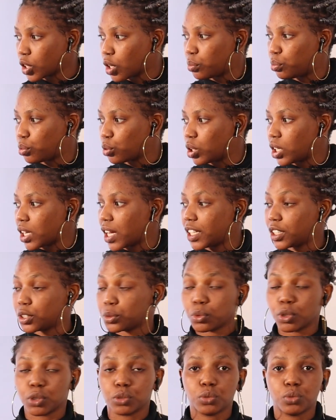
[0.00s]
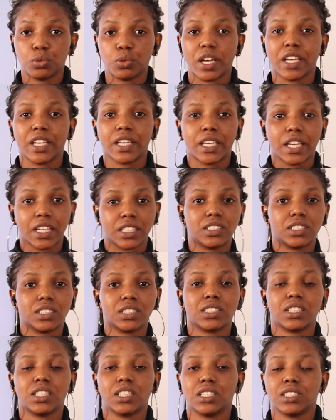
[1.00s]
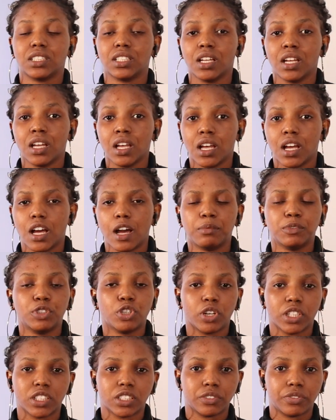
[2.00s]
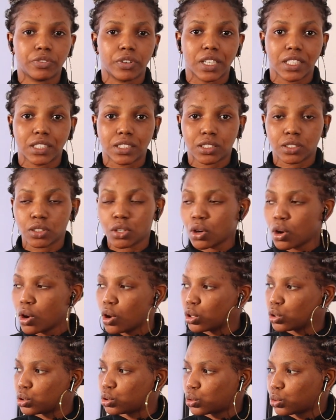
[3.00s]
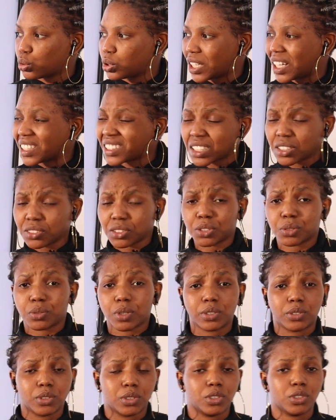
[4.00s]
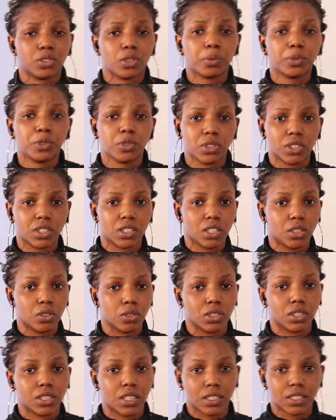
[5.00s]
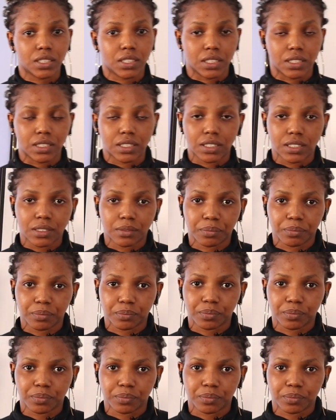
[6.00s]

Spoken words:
A brawler is one who engages in noisy fights. So the answer to this question is option C, contestants.